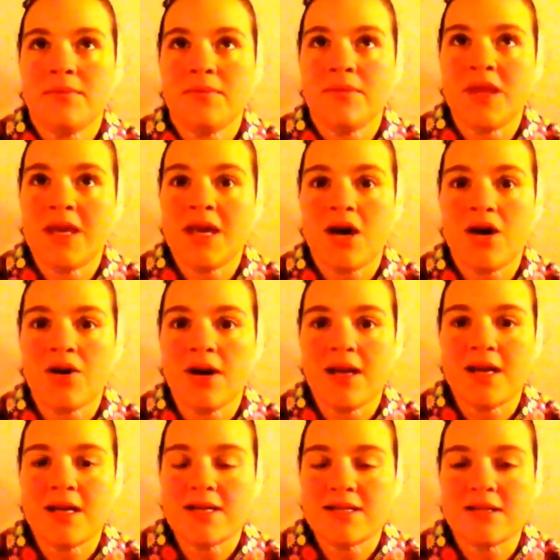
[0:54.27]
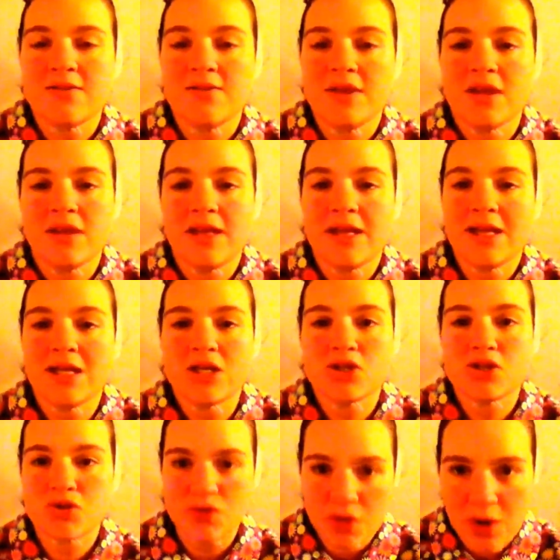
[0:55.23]
Think how great it is to feel in
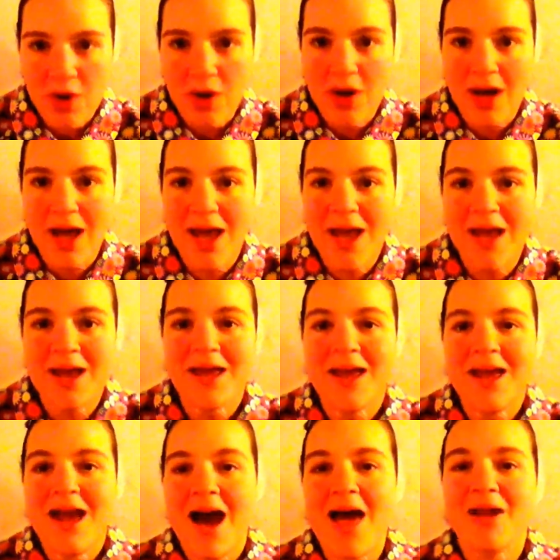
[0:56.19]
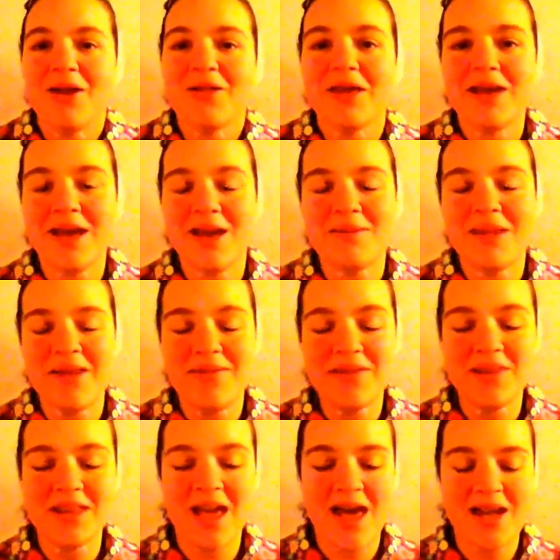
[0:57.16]
control. I mean,
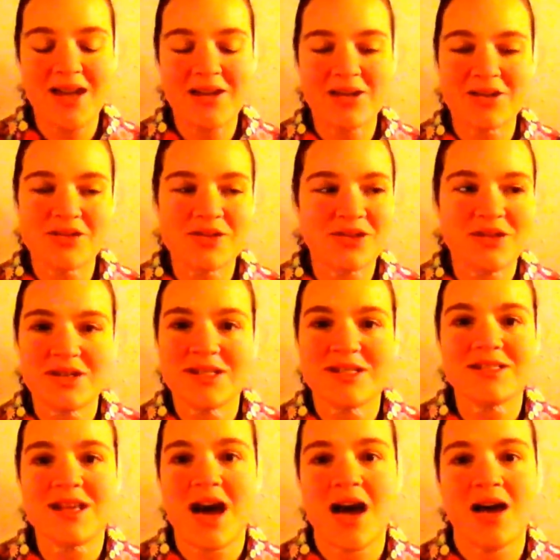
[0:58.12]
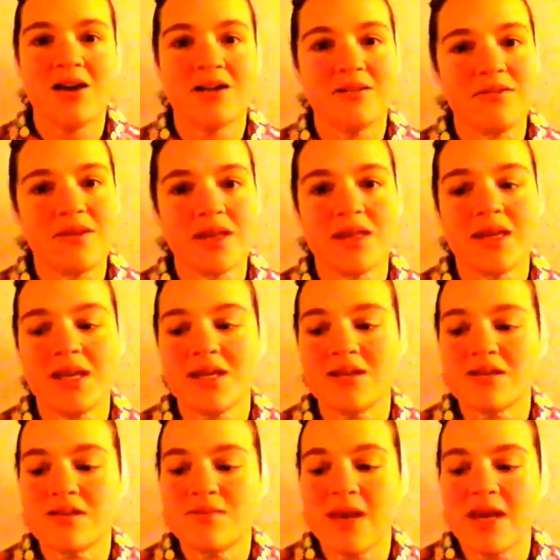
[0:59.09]
feeling out of control is not a good feeling. It
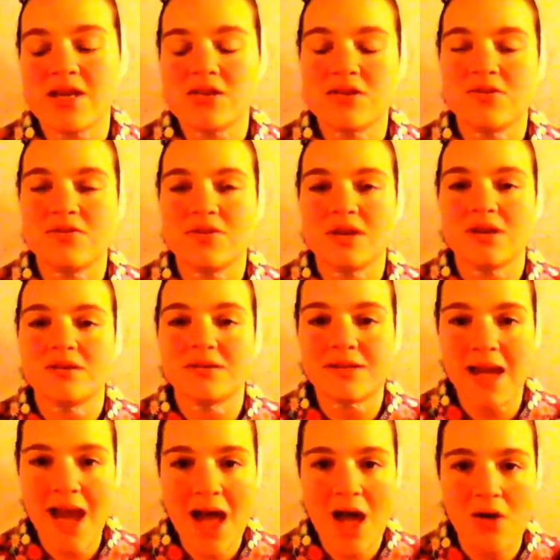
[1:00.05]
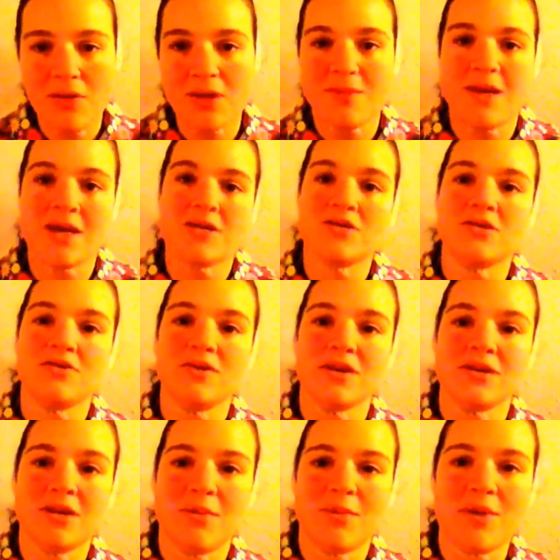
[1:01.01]
just makes you feel down. It makes you
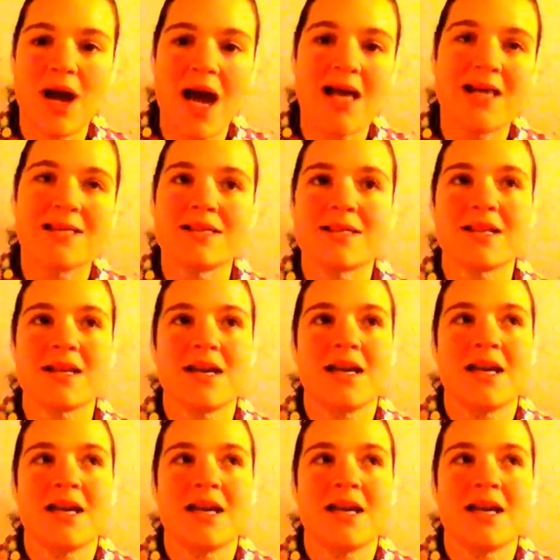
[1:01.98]
feel depressed.